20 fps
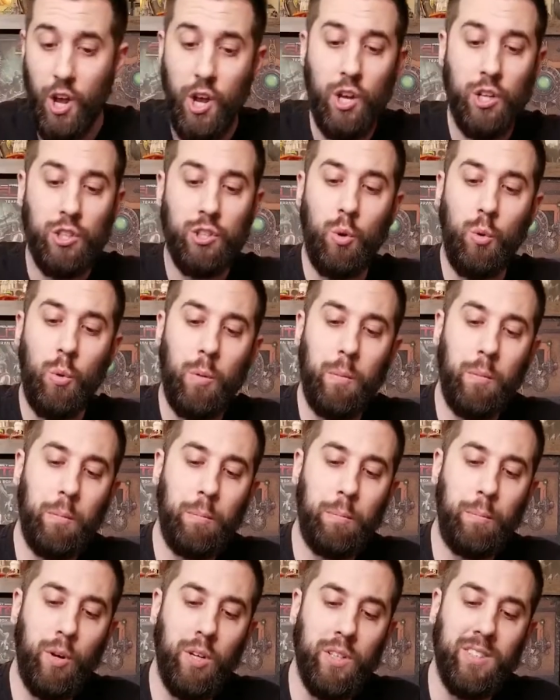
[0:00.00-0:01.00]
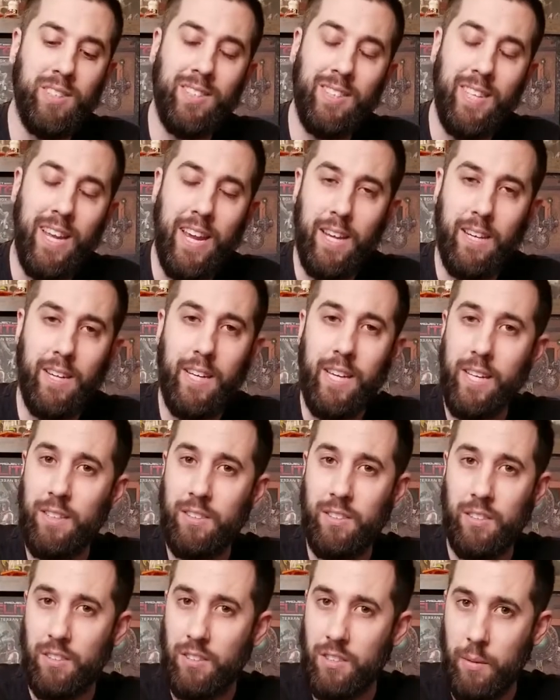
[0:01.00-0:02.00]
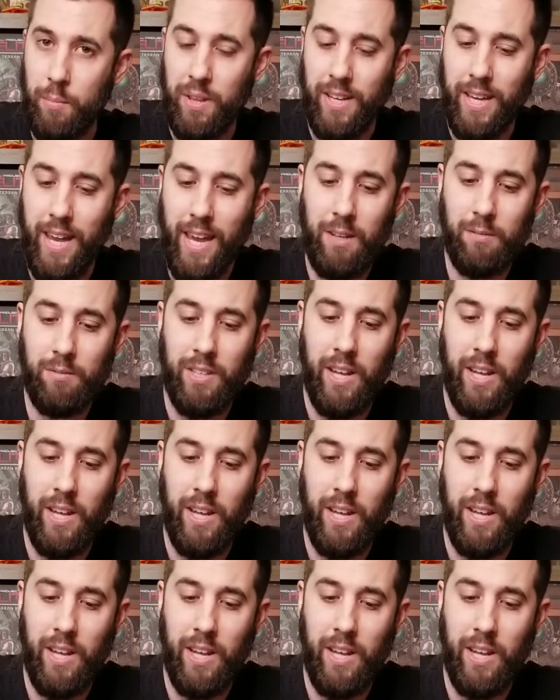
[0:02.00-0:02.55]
So putting standees in some of the games that